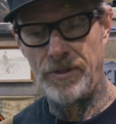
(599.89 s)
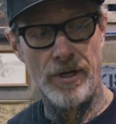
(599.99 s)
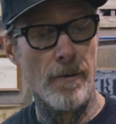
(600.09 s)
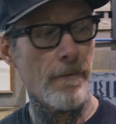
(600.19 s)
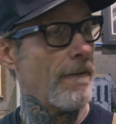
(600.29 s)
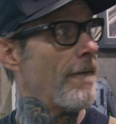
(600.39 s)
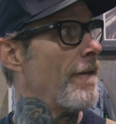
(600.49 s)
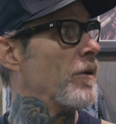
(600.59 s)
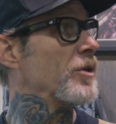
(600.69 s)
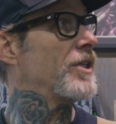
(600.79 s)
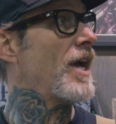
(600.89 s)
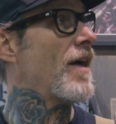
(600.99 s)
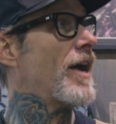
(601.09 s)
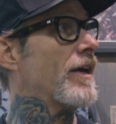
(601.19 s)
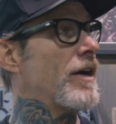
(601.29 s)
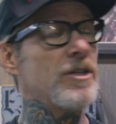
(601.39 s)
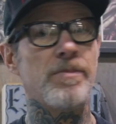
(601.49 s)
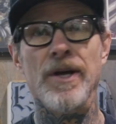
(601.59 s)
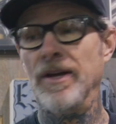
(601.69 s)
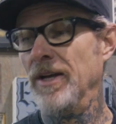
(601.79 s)
So we'll see how that goes,
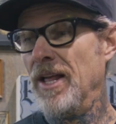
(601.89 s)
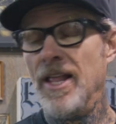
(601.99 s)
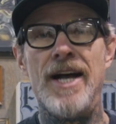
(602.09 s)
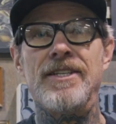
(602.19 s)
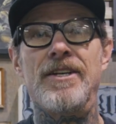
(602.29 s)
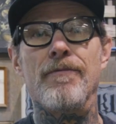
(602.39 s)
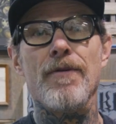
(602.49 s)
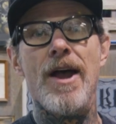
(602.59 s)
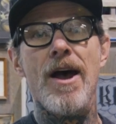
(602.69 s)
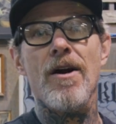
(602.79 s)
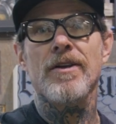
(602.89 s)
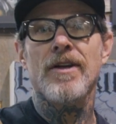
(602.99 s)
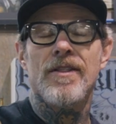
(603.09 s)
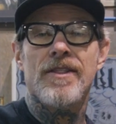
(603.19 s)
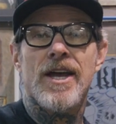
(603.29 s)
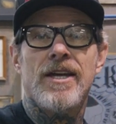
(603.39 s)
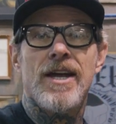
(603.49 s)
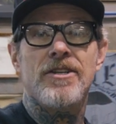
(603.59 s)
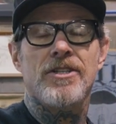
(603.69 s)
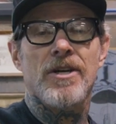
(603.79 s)
but that's it for now. Thank you
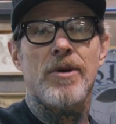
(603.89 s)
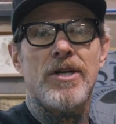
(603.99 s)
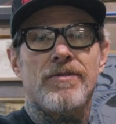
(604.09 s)
guys so much